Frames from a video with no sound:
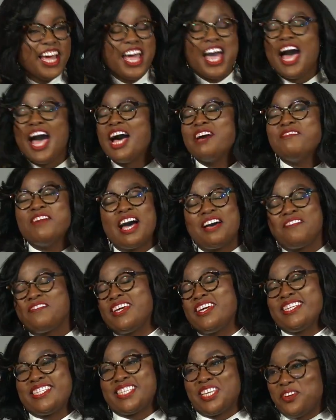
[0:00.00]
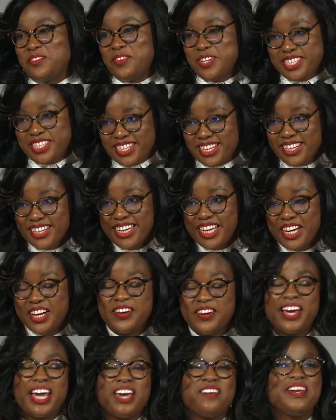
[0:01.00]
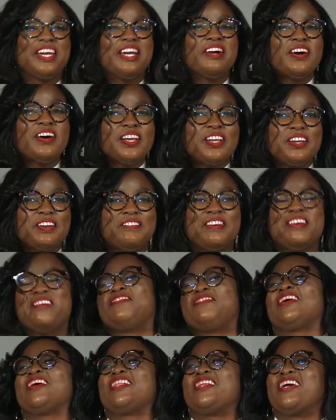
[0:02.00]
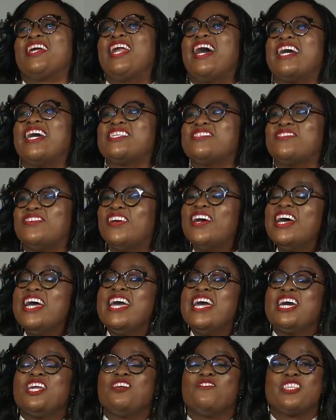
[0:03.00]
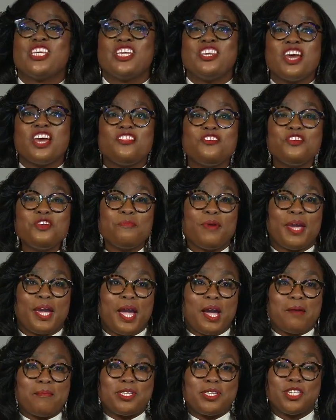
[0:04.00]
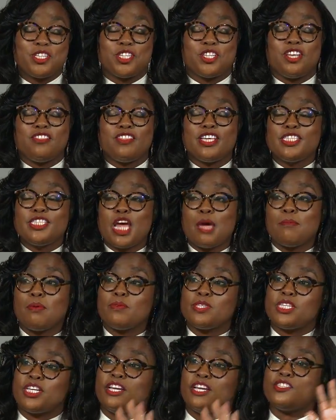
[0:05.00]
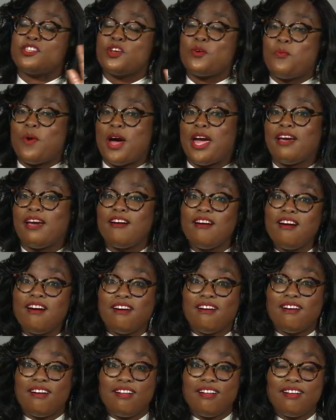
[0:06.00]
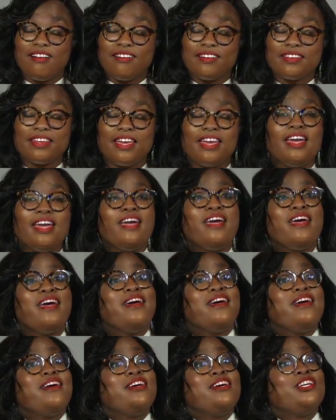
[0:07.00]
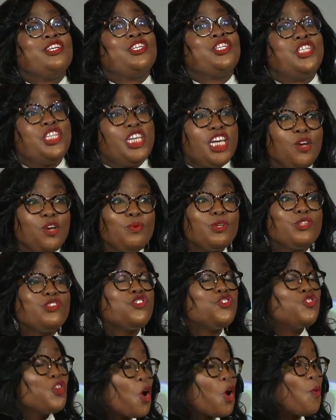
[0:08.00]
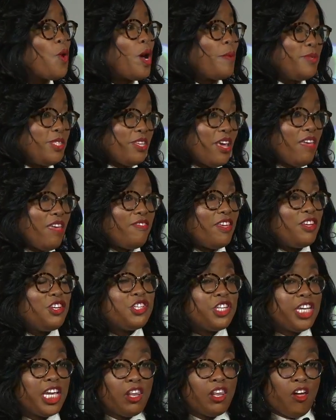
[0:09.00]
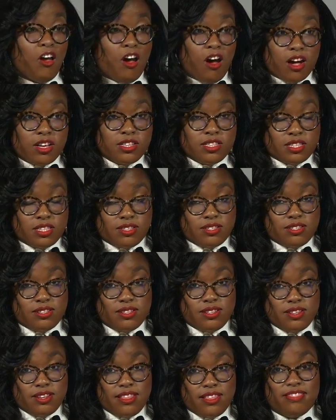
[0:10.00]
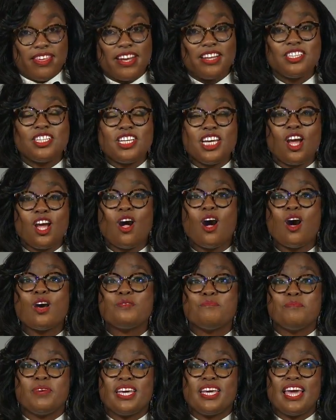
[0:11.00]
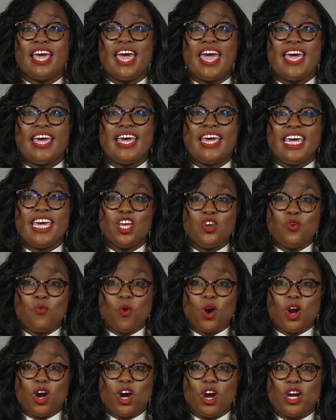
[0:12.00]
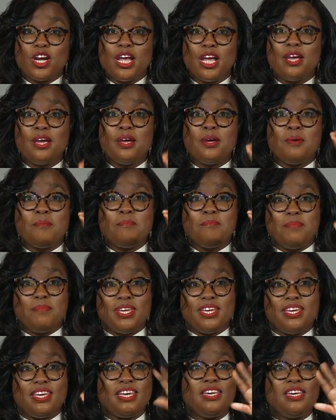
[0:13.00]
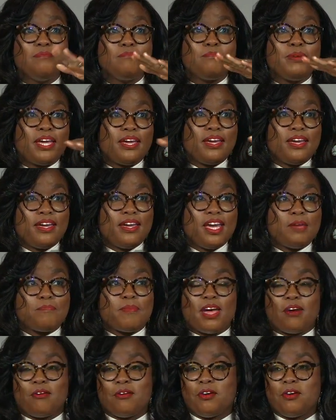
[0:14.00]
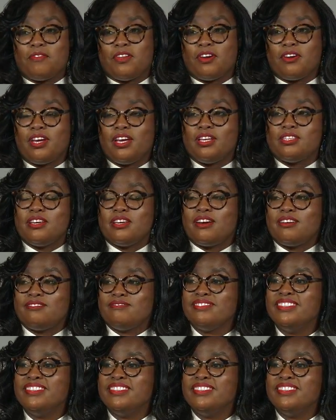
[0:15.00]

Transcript: I'm obviously resilient, okay? We go a little bit further in high school, and it was another debate competition, and this time it was against a white girl. She was so upset that she lost, that she called me a N-word, beep. I don't know if there are kids here.